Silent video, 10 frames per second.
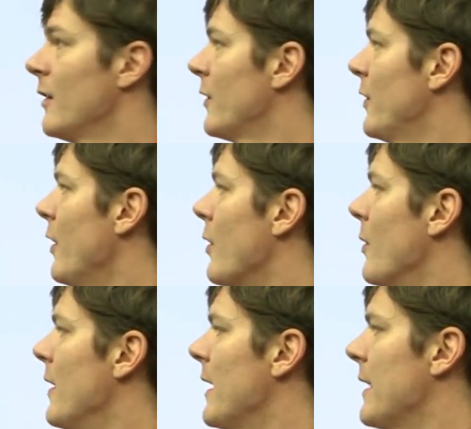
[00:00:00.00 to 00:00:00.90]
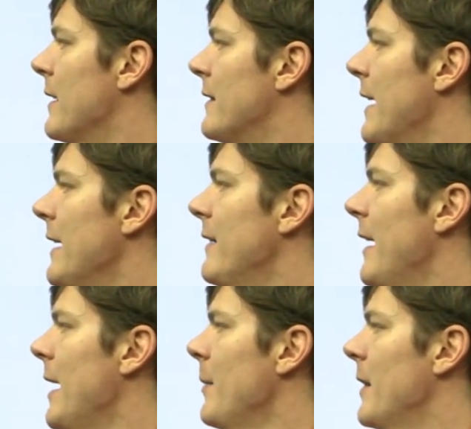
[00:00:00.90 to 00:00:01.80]
So, in the
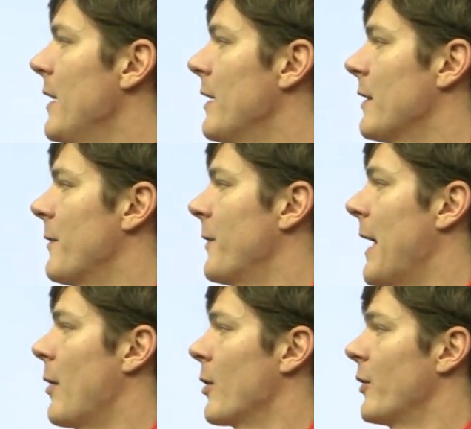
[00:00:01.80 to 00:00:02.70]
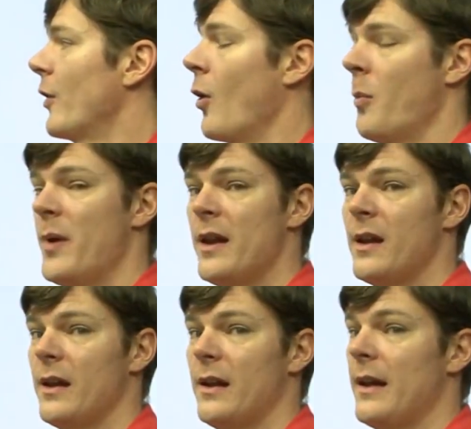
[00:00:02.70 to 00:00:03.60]
daytime, the flowers open,
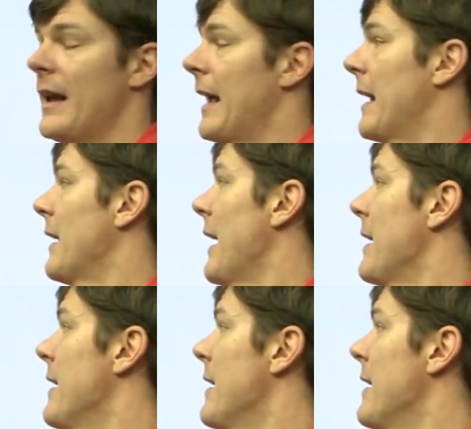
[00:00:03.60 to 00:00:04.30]
and at